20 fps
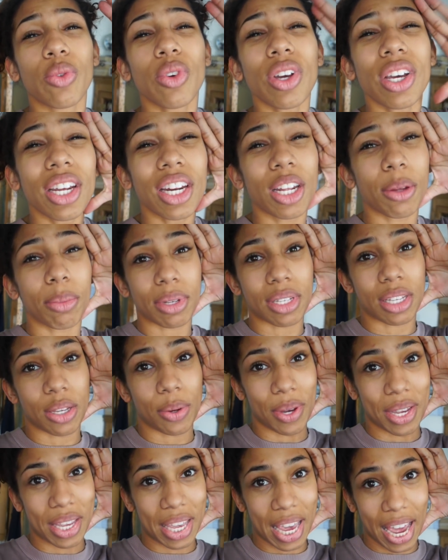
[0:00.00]
really busy
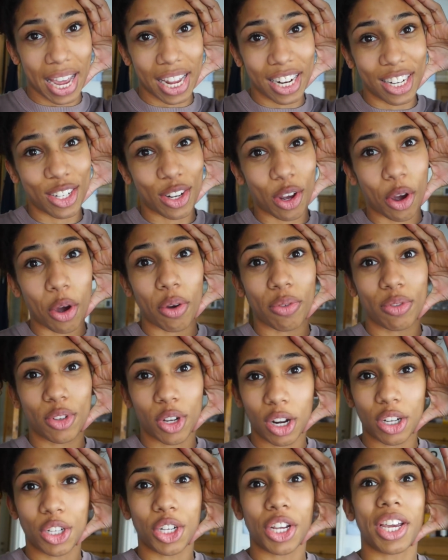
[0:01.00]
weekend of
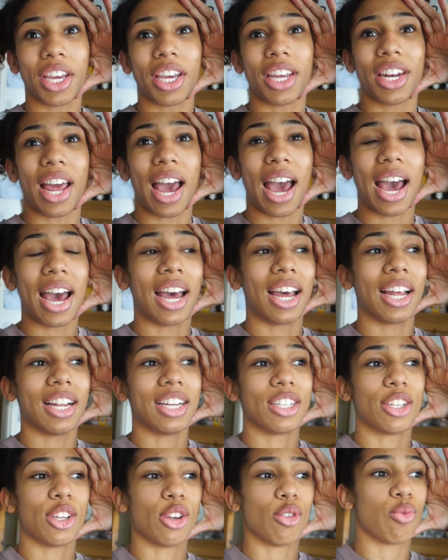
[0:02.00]
judging
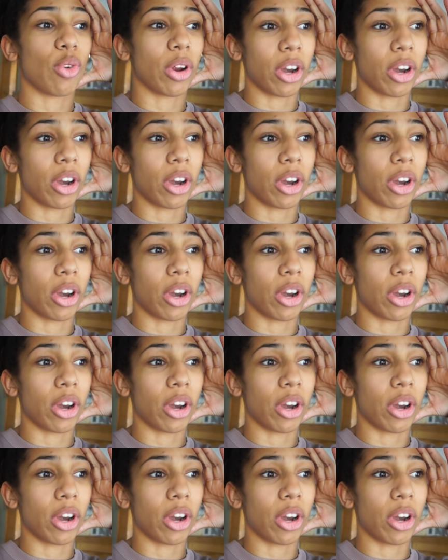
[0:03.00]
and